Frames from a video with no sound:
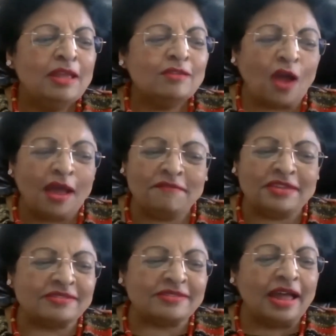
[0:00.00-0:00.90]
So I
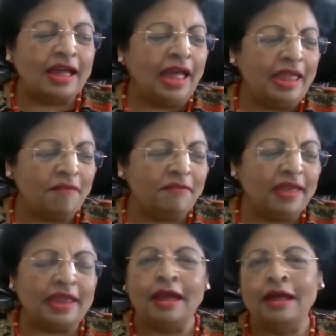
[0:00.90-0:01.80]
have
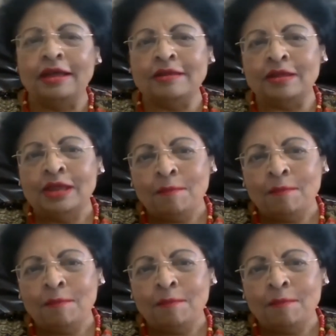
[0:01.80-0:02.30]
a